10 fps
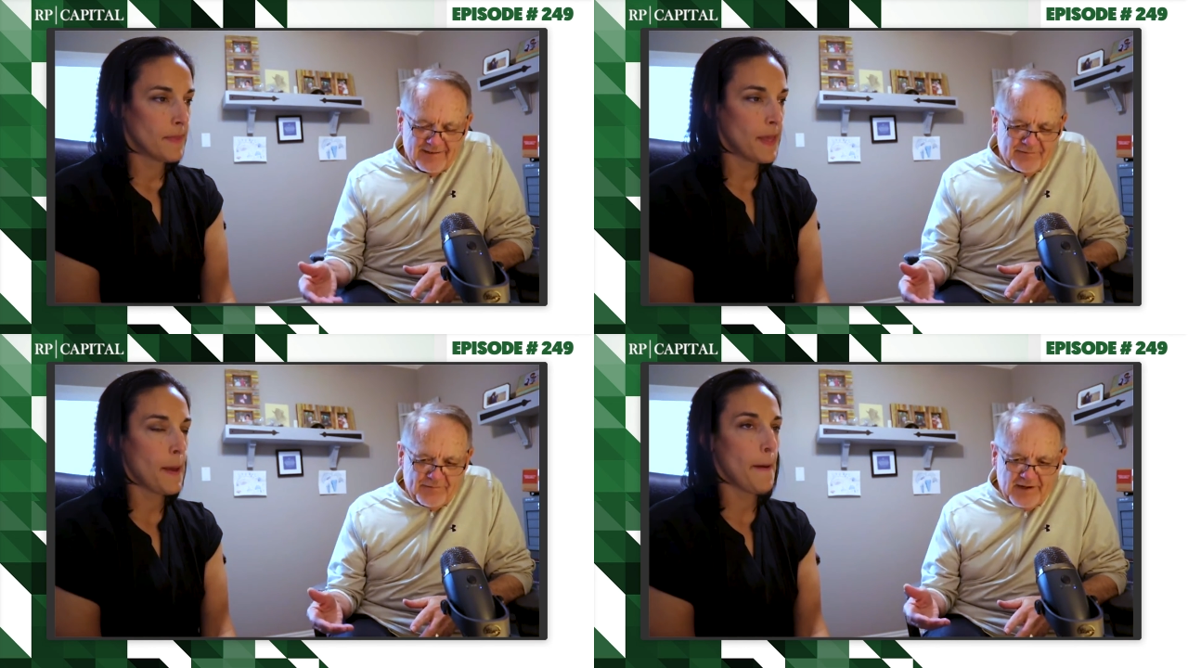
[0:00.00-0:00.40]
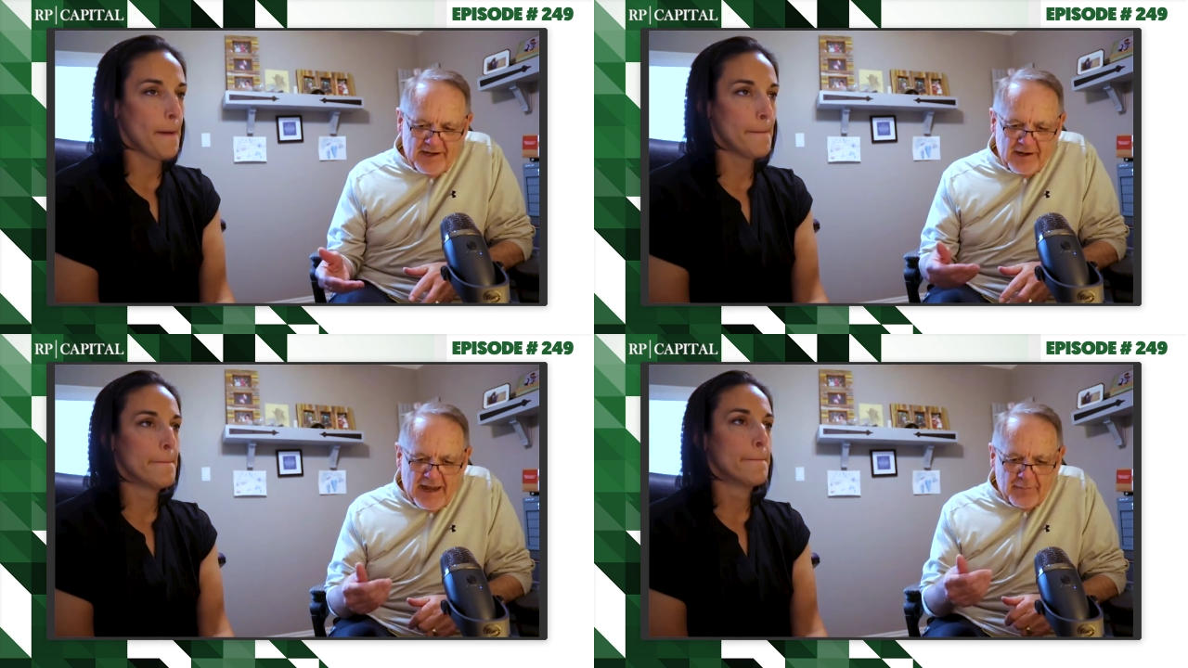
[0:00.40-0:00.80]
Speaker 1: Yeah.
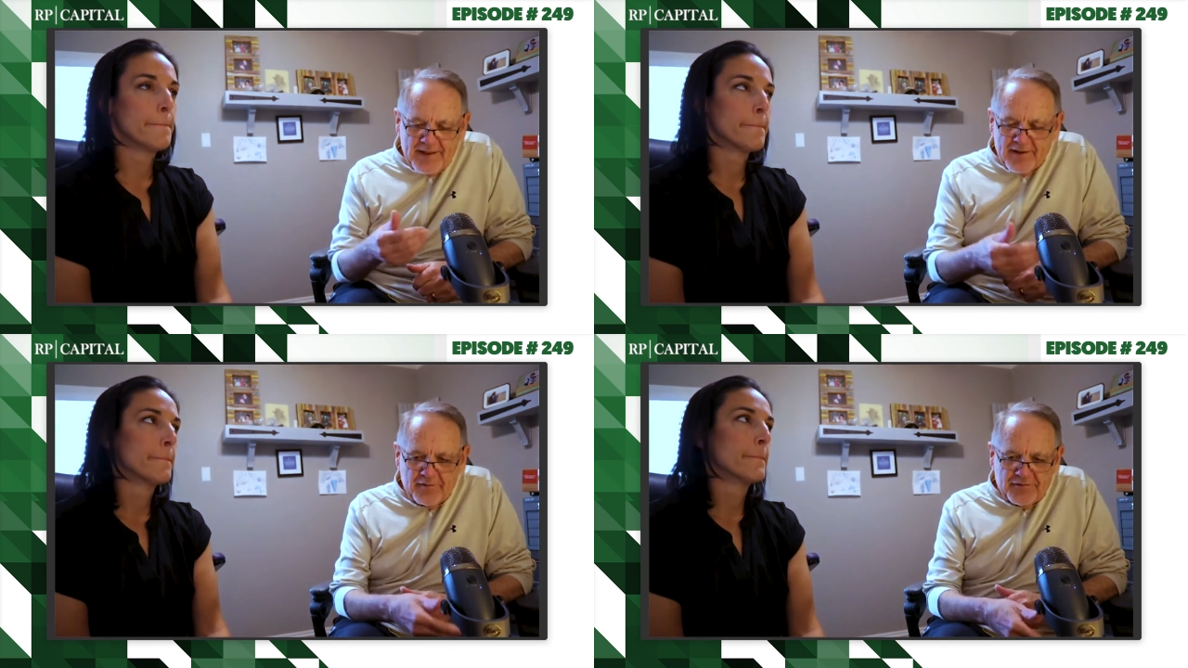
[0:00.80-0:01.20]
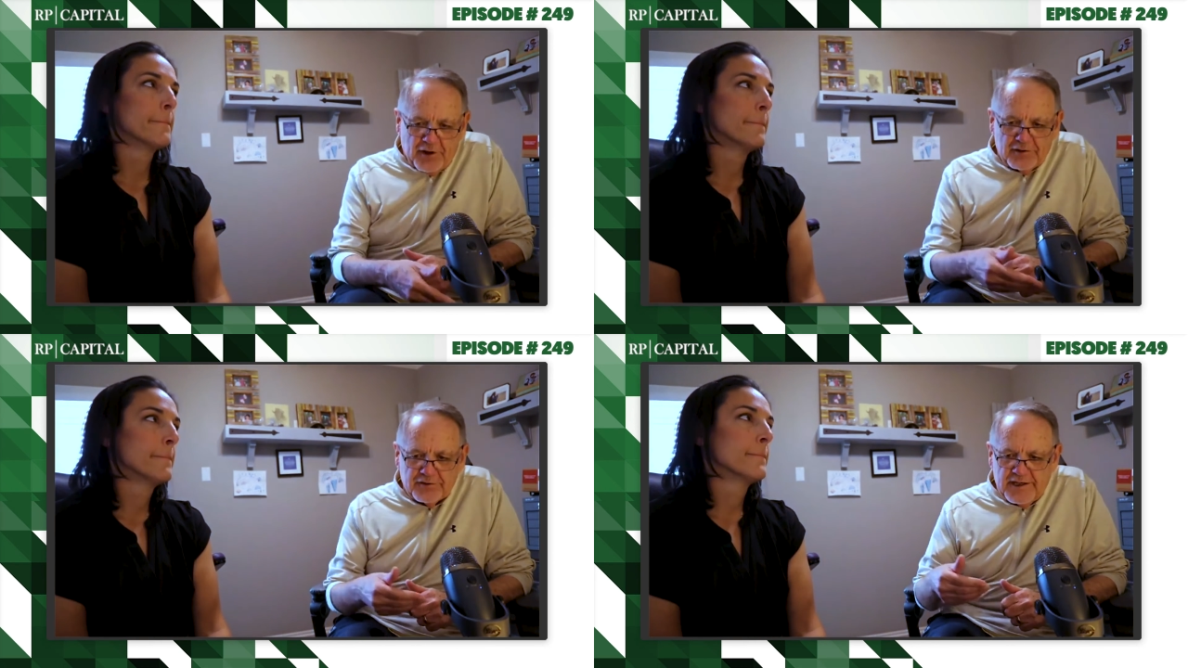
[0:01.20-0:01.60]
He, I'll be there
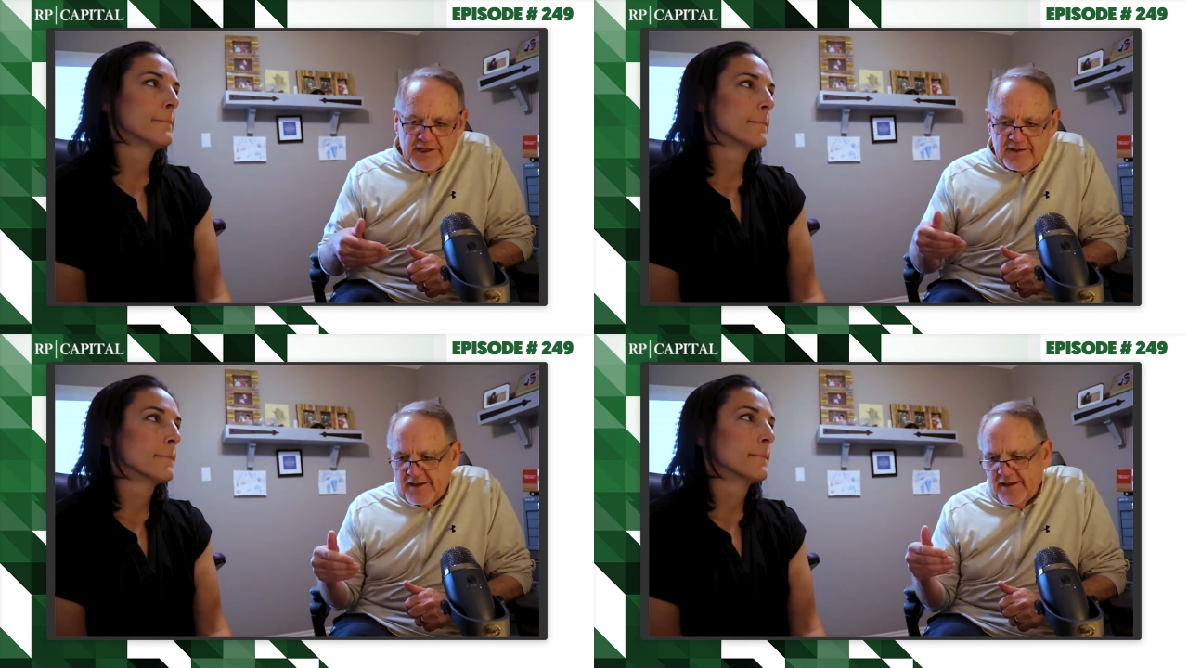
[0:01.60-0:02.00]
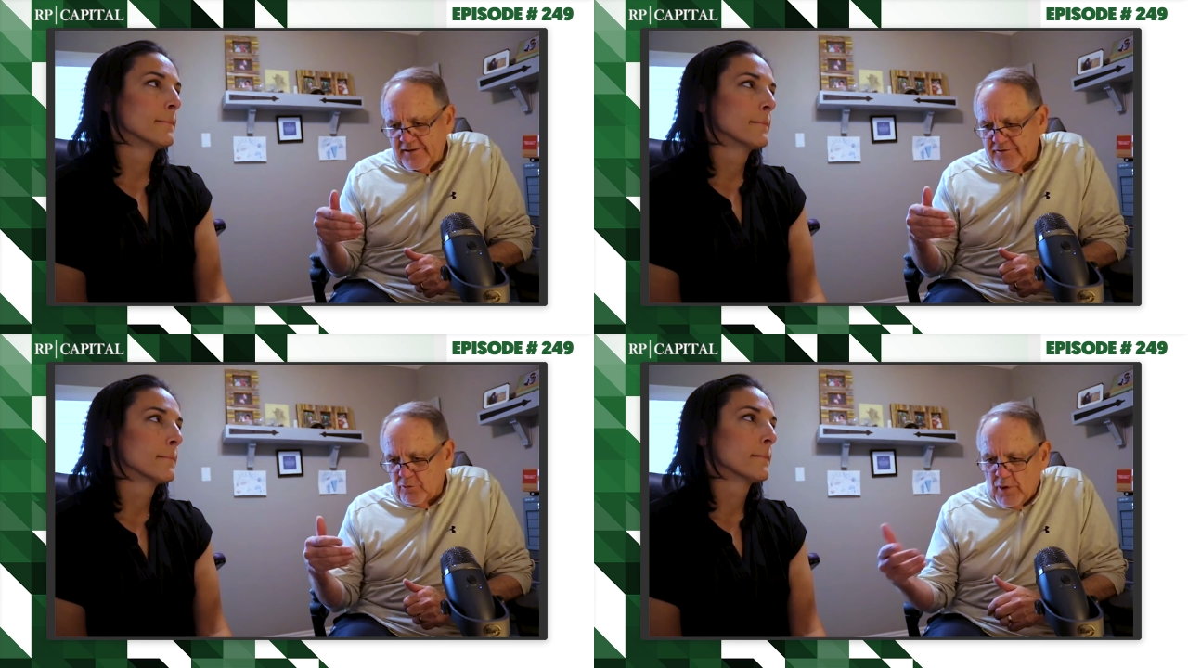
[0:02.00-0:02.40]
Thursday, then
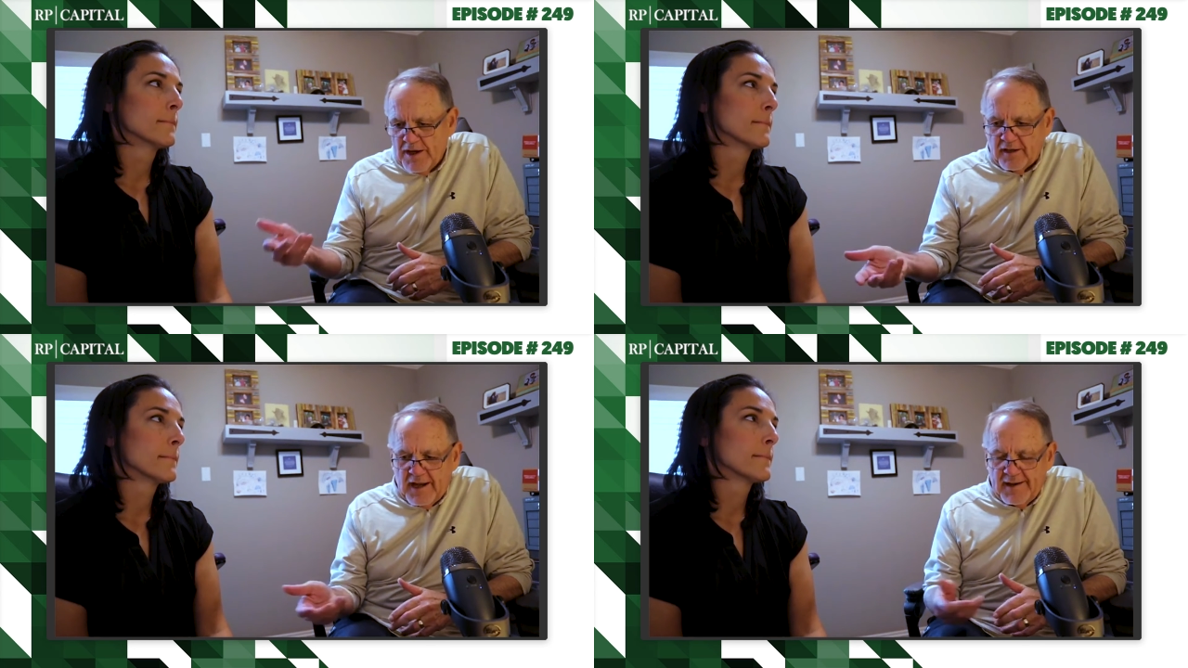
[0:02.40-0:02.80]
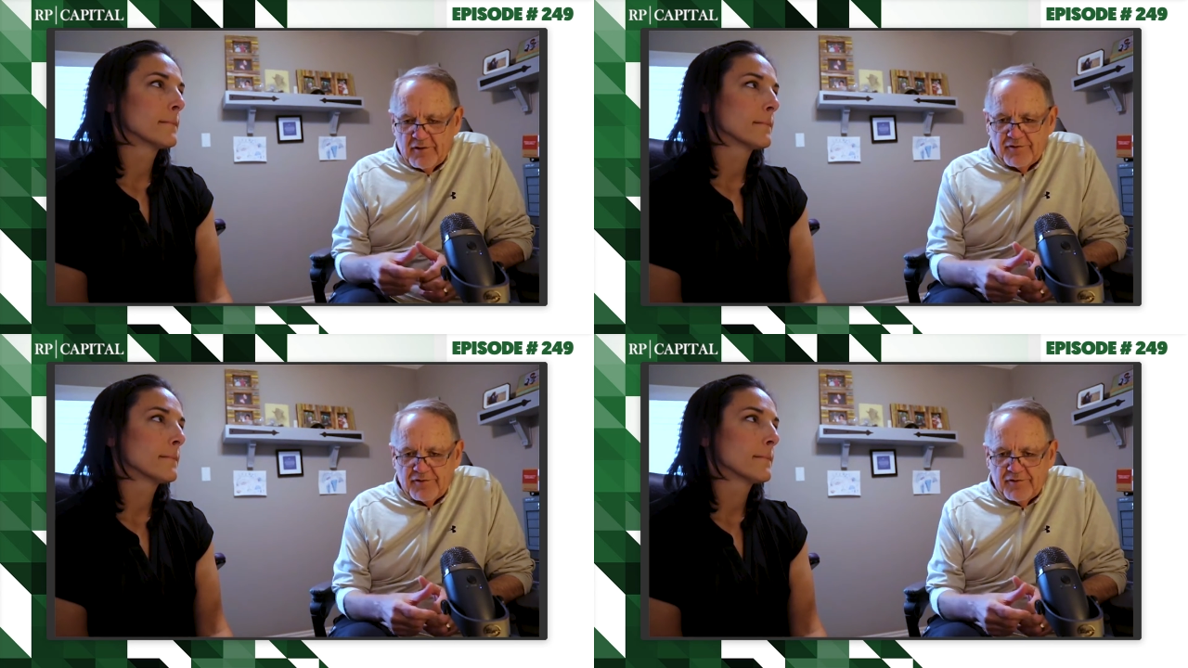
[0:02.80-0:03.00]
it's a week later.